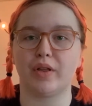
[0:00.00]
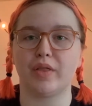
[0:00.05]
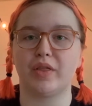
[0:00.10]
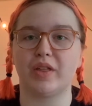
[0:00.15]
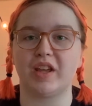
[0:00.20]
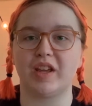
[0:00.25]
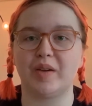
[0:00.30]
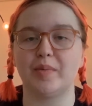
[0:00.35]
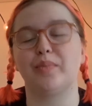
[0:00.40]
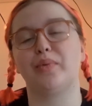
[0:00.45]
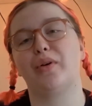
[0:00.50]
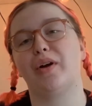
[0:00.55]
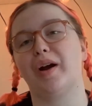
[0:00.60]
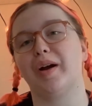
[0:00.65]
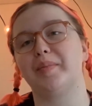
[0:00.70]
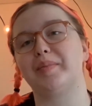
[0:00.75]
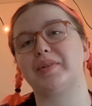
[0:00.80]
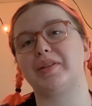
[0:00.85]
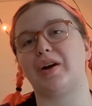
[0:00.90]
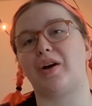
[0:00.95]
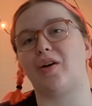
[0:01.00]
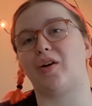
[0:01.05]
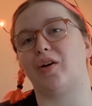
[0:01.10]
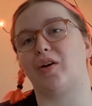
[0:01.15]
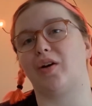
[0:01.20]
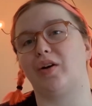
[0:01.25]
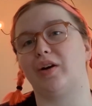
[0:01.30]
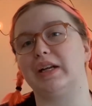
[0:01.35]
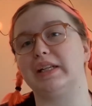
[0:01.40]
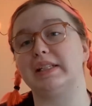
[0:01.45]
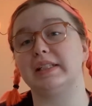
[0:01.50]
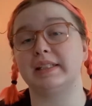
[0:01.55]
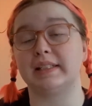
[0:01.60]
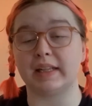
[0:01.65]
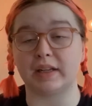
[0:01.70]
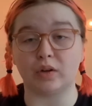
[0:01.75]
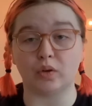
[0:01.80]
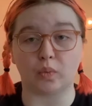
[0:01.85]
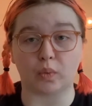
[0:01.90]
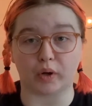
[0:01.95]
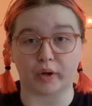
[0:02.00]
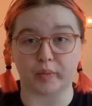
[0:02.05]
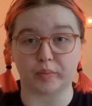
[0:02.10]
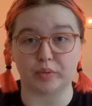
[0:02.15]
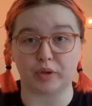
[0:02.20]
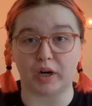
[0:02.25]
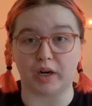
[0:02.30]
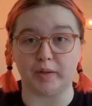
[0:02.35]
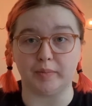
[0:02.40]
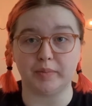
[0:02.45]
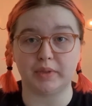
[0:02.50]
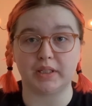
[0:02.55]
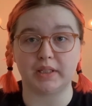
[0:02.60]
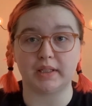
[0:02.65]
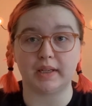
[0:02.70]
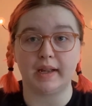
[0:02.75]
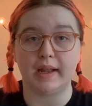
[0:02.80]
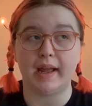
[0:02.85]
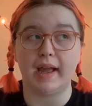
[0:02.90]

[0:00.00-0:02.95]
the prompts are single word prompts,